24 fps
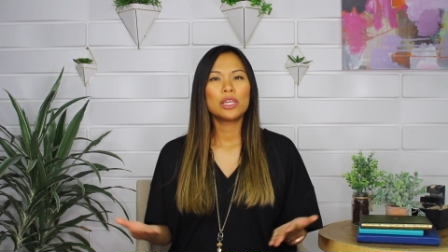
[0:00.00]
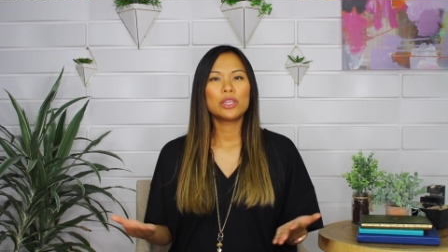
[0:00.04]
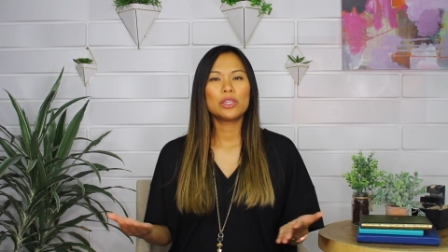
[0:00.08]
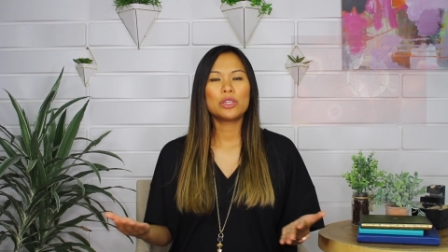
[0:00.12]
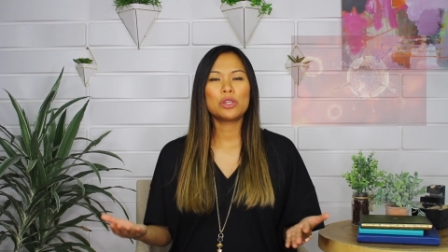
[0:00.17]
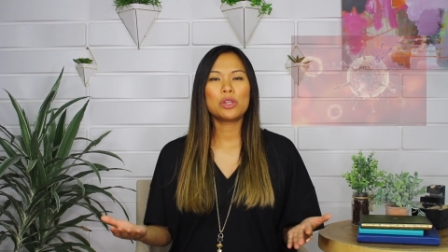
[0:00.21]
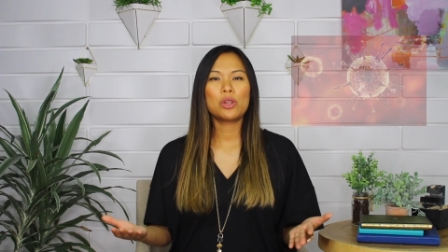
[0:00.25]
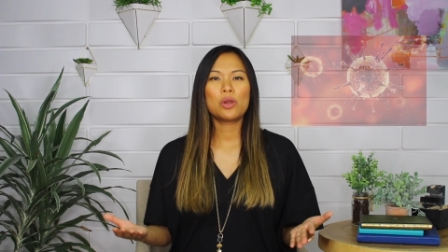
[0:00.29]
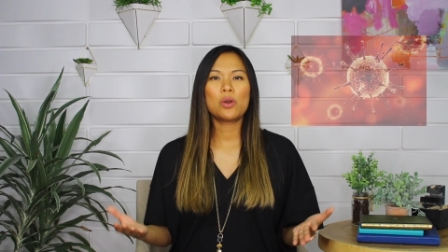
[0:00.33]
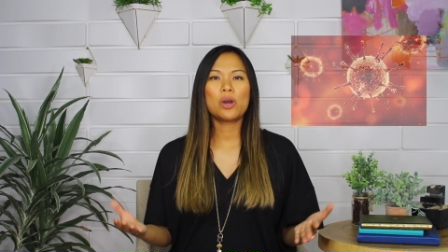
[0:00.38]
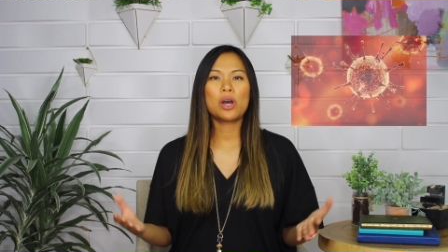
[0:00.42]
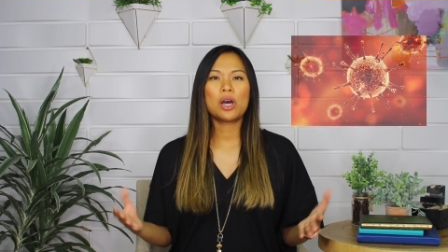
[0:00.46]

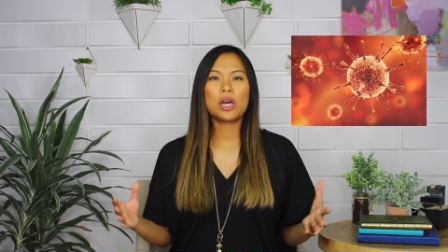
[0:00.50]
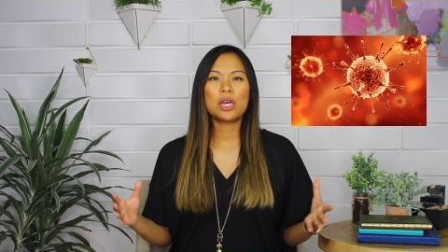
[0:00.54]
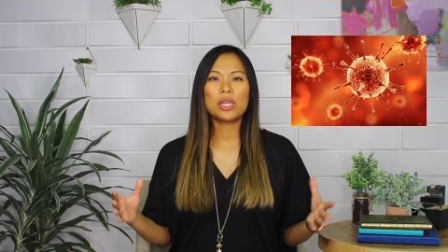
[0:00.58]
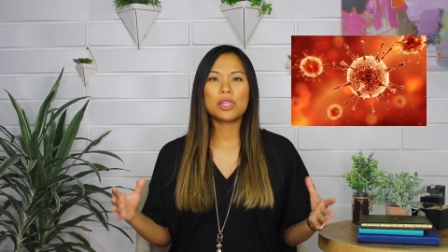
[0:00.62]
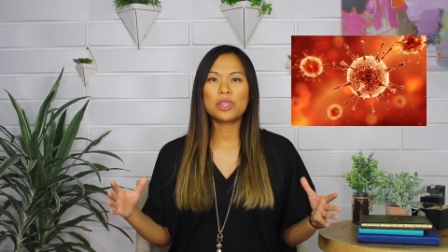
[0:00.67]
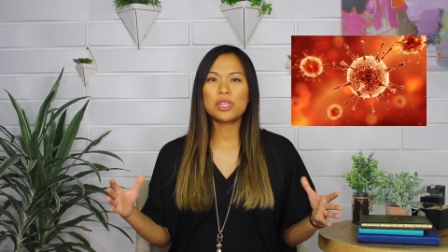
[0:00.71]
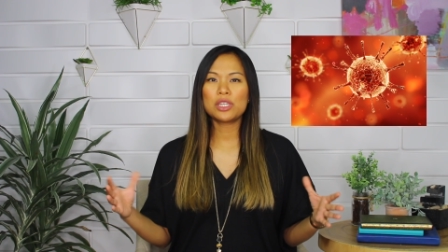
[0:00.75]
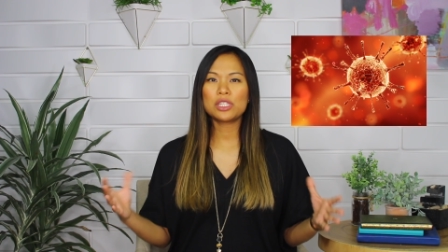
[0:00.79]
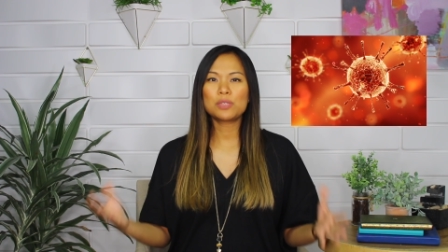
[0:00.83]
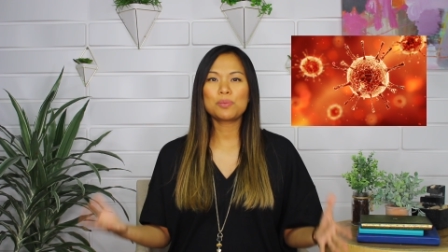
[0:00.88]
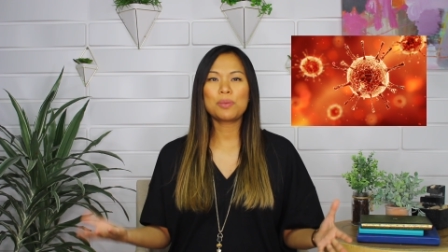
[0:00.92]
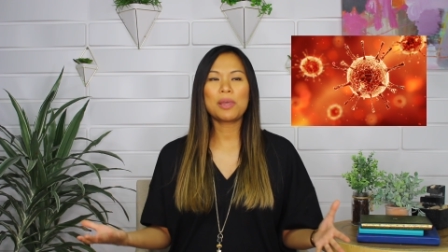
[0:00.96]
You know,
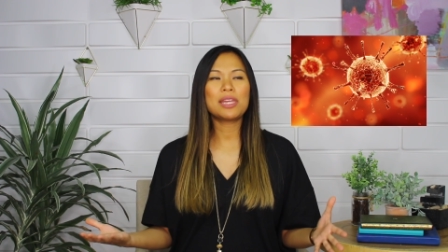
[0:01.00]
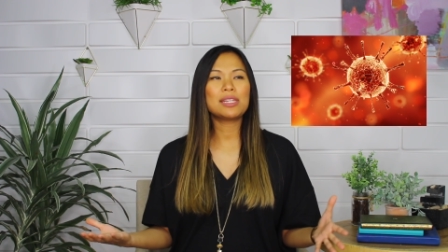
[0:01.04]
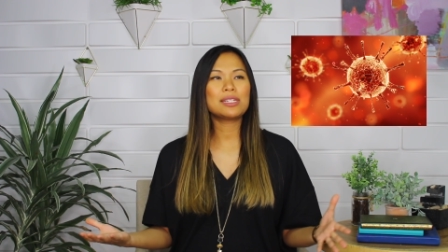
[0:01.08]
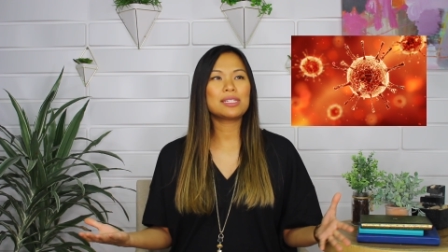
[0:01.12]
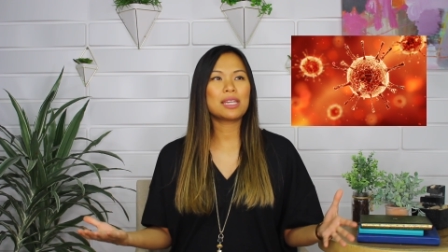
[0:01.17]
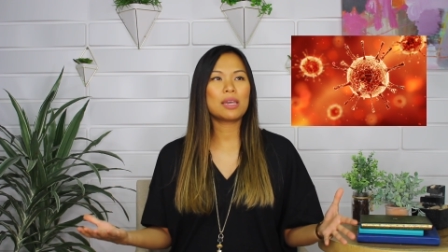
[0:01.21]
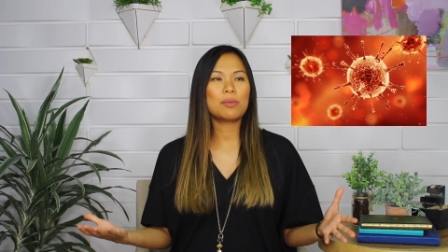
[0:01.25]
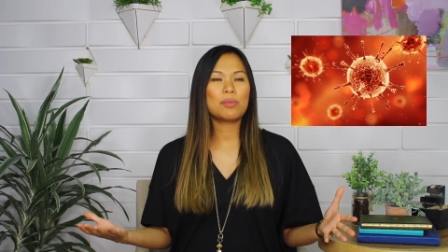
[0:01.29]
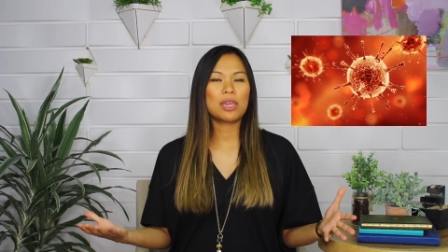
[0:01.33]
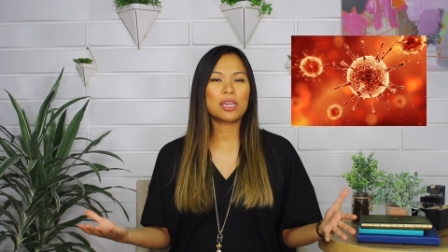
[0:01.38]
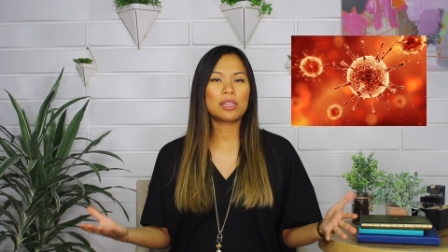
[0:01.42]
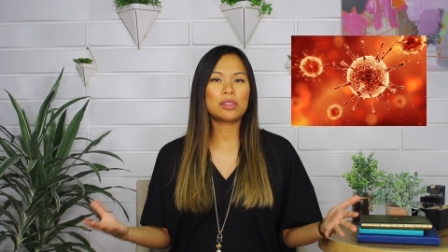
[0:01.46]
this
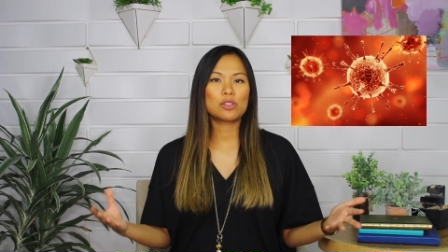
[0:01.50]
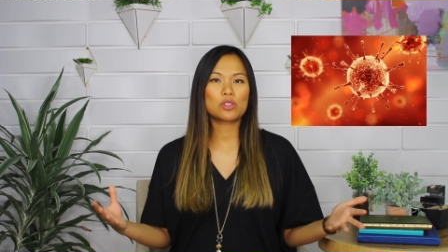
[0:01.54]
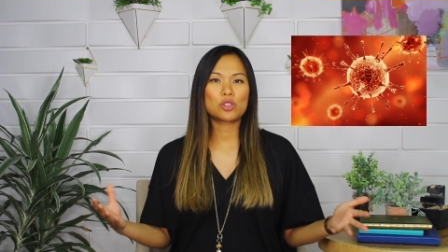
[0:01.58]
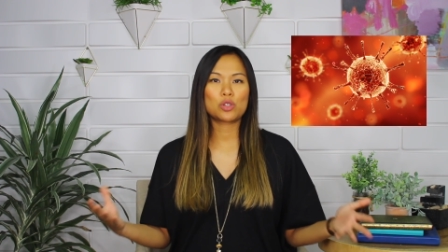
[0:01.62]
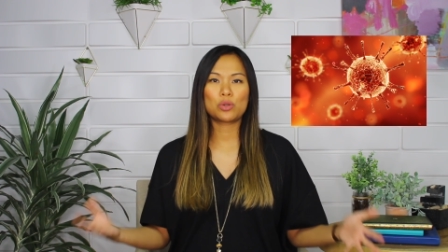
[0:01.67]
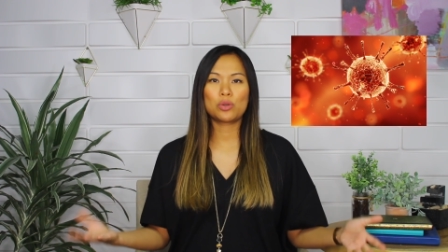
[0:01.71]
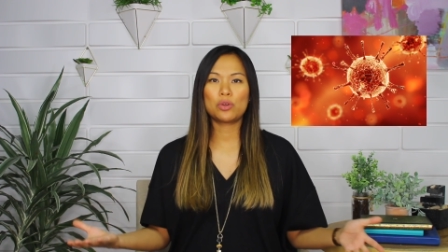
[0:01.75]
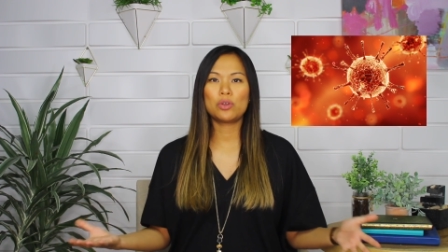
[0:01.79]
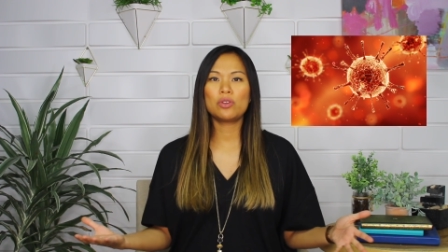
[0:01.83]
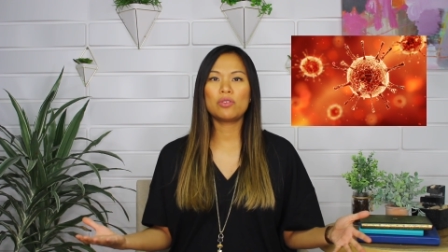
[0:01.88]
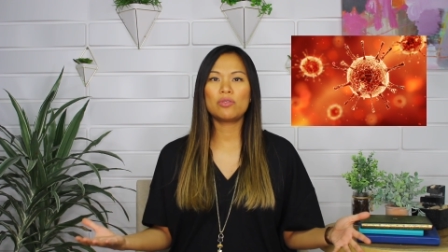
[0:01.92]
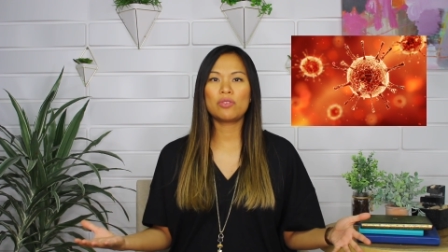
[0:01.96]
pandemic, this
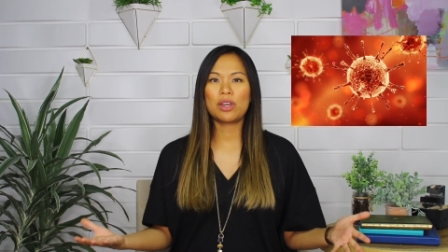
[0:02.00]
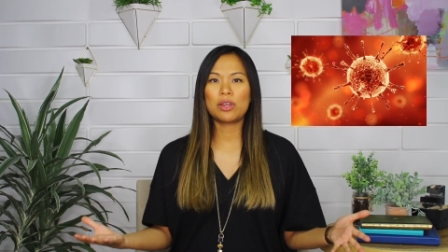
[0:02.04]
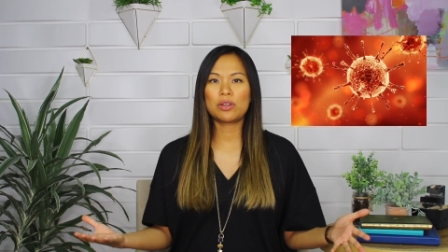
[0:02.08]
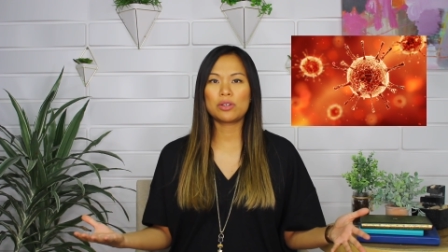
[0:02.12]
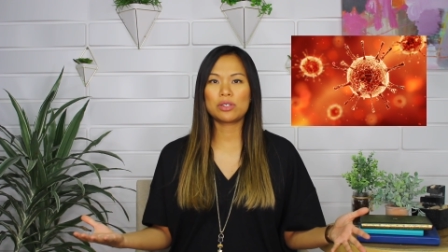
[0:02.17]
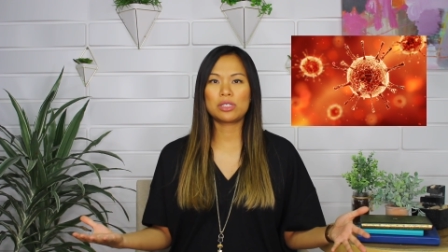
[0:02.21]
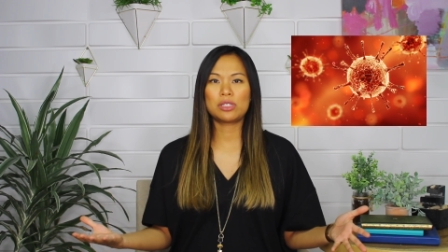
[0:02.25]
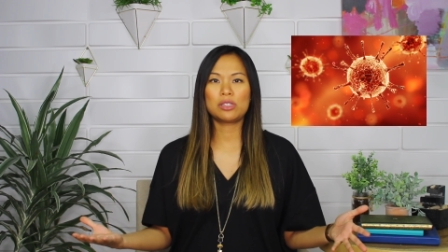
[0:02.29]
coronavirus